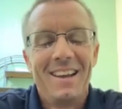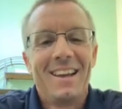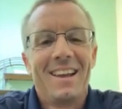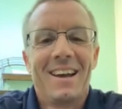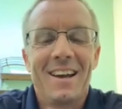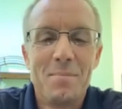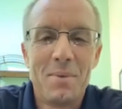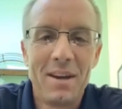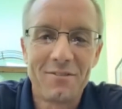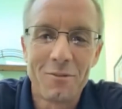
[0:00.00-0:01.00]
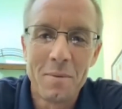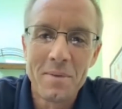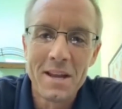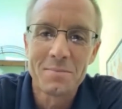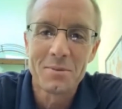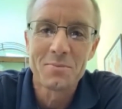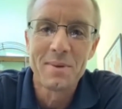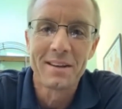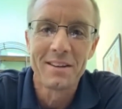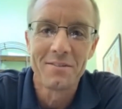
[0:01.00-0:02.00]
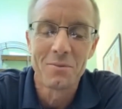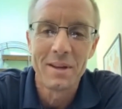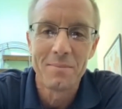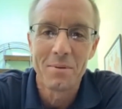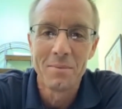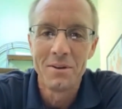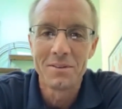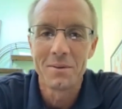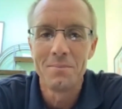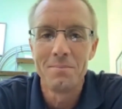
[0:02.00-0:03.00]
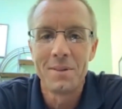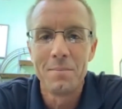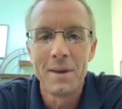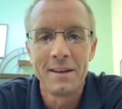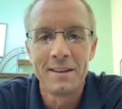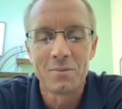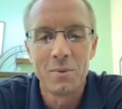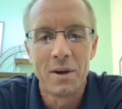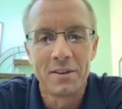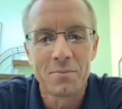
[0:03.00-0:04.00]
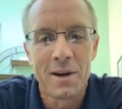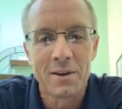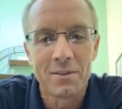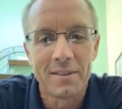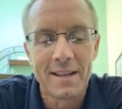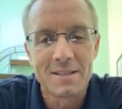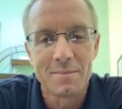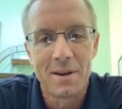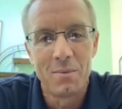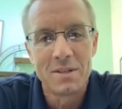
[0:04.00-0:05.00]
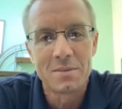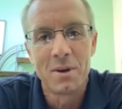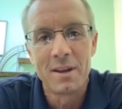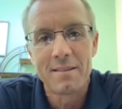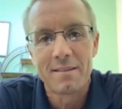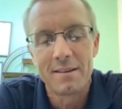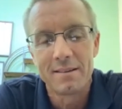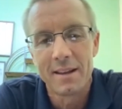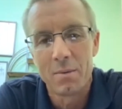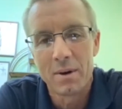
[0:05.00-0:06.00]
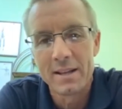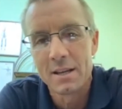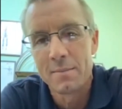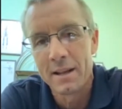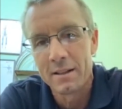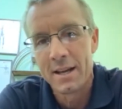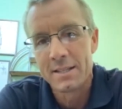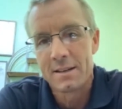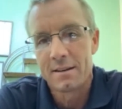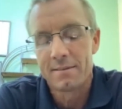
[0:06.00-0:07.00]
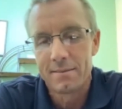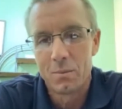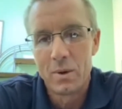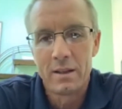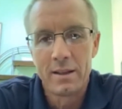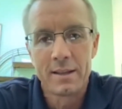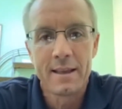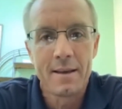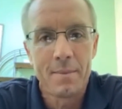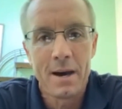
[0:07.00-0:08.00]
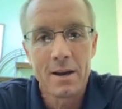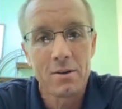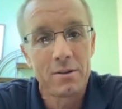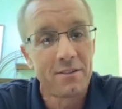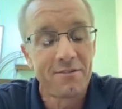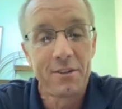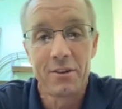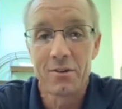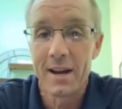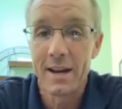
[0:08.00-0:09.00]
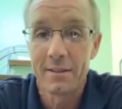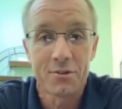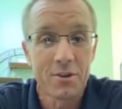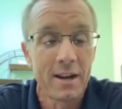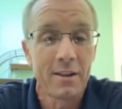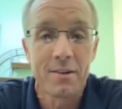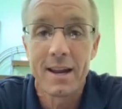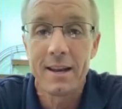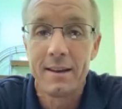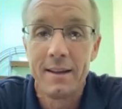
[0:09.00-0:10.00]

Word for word: Uh, but from a patient perspective, we promote the, the maintenance wellness model, and that's about once a month. Because yeah, what I tell my clients that are well into that model, and they're feeling great, and they're training great.